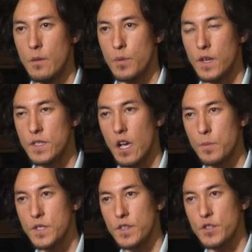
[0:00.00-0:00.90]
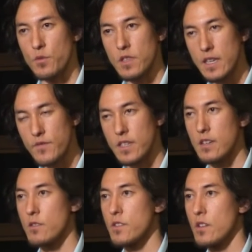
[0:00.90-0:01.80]
Because it helps us to relieve the
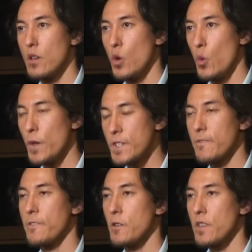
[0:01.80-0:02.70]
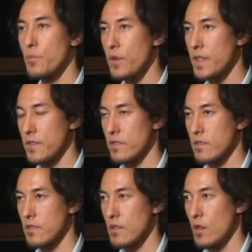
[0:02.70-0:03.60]
guilt we should feel in their presence.